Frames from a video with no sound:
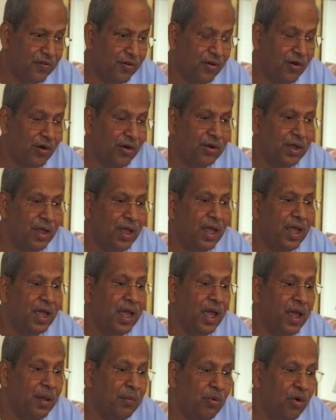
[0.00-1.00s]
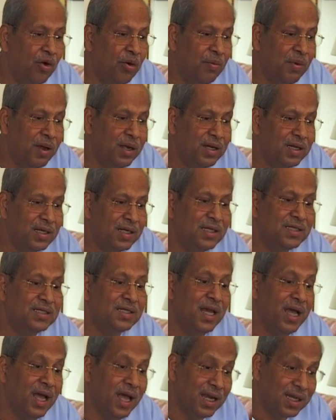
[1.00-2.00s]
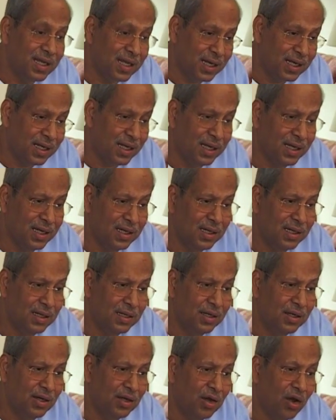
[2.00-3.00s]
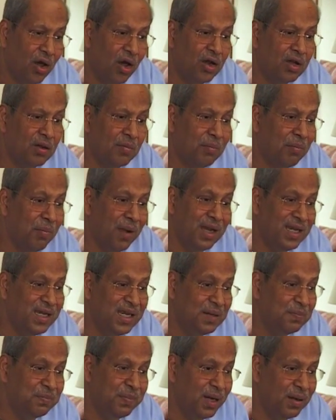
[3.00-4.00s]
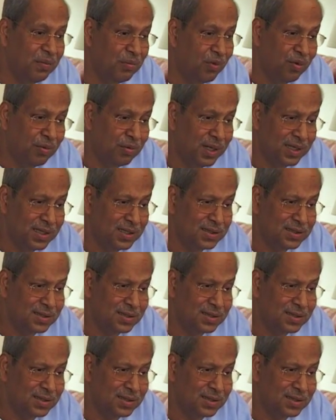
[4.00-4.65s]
Yes. Therefore, a moment is eternal, not multiple